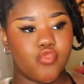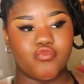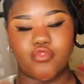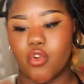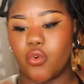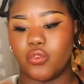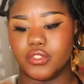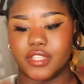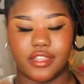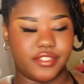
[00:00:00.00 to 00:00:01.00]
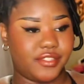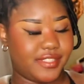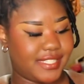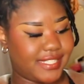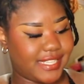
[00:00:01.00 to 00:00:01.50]
rolls onto
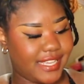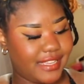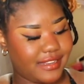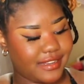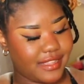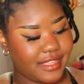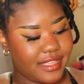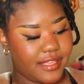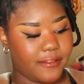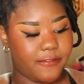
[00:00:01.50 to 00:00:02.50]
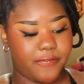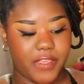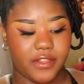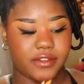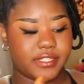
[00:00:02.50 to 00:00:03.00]
the skin.
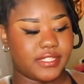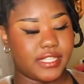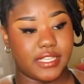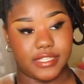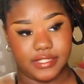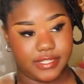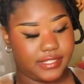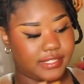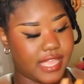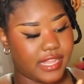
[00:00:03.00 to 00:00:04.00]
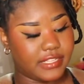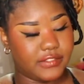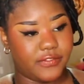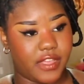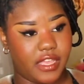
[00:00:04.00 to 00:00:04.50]
Fierce is
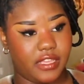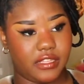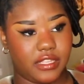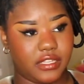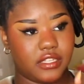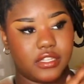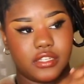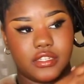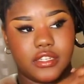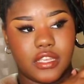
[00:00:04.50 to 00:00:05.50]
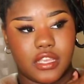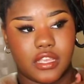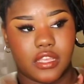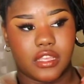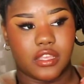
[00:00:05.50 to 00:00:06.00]
satisfying, like
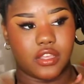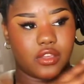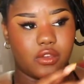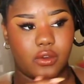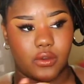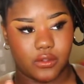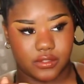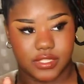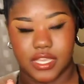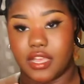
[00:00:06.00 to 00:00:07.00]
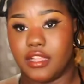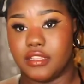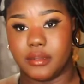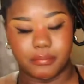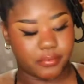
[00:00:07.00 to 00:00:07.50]
gold
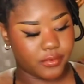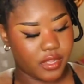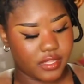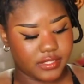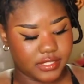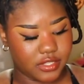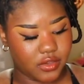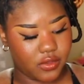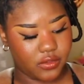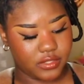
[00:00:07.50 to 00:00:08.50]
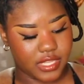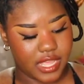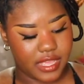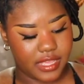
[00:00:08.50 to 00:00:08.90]
color, bronzy gold.